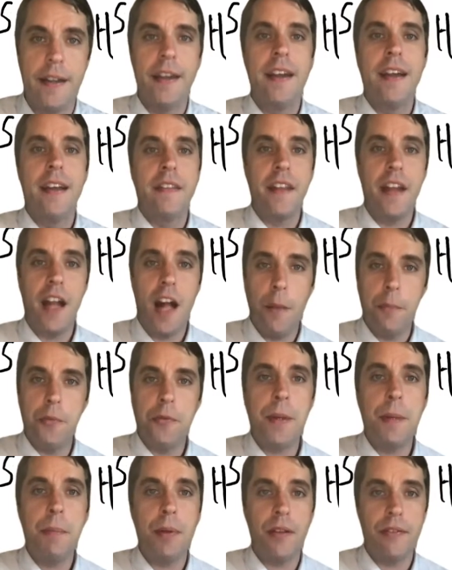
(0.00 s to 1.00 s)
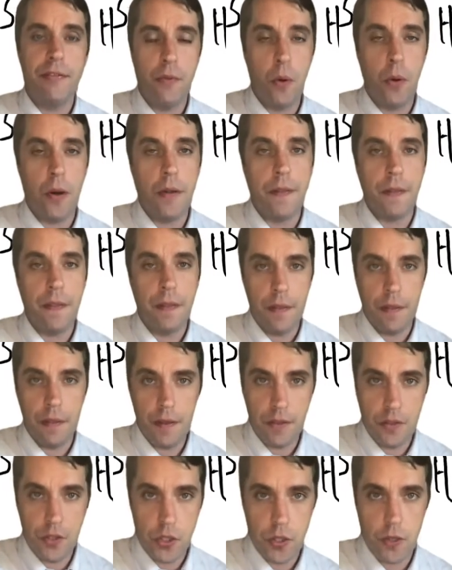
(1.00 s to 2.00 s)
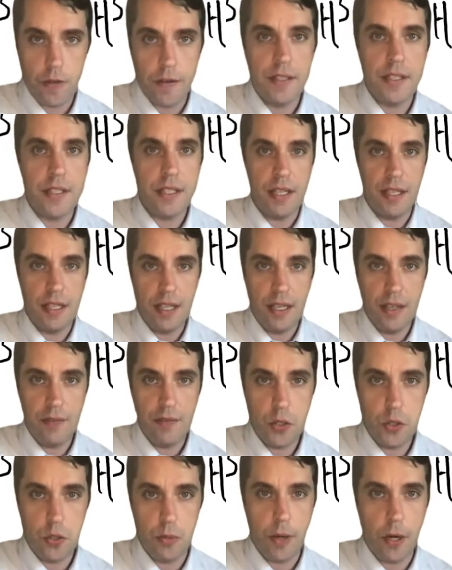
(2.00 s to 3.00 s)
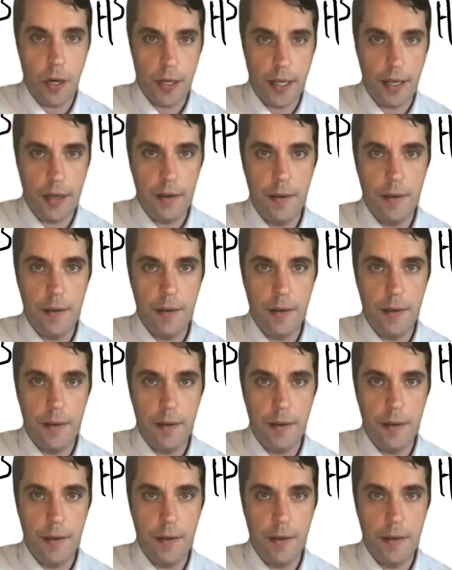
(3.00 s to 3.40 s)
that helps people afford insurance in the individual market,